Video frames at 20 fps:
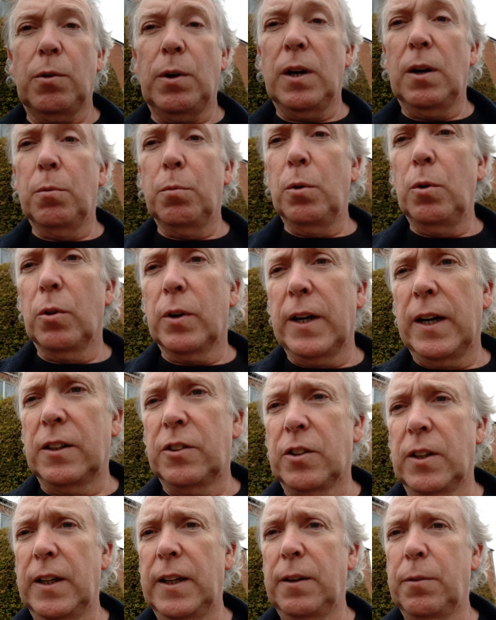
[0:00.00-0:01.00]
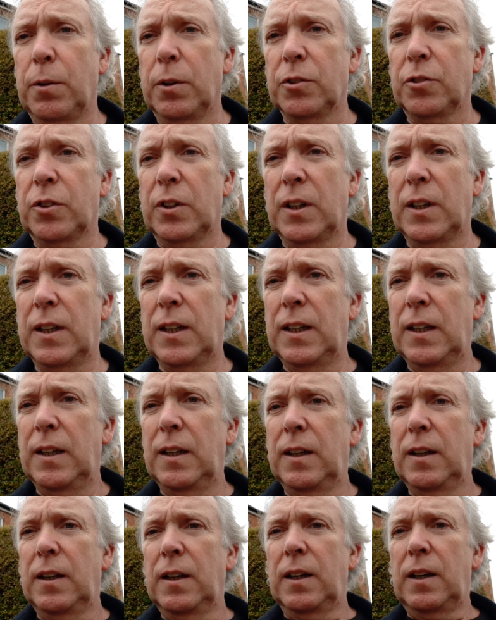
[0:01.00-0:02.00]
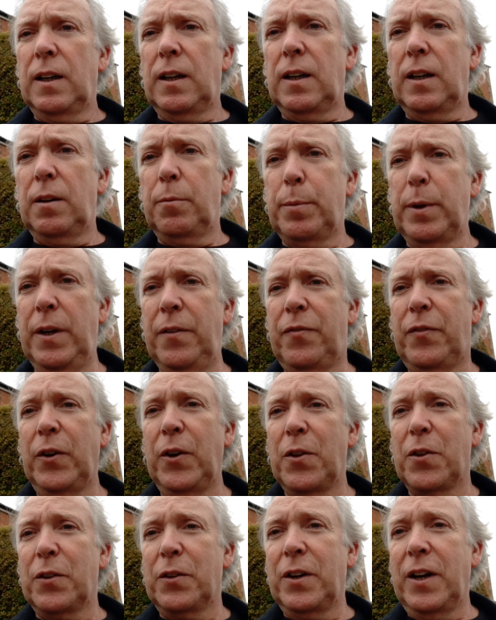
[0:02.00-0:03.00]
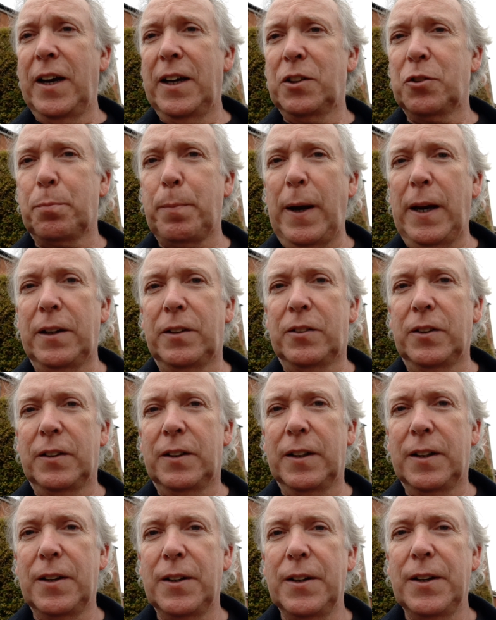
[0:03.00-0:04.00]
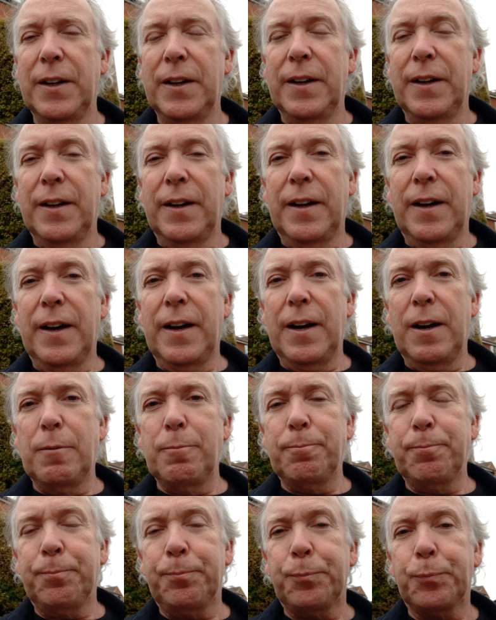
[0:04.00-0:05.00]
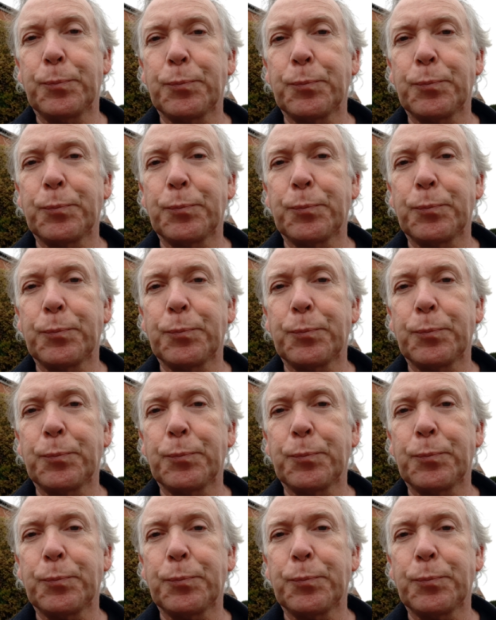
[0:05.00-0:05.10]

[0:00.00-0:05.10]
Quite a walk actually it was, a bit further than I expected. Coming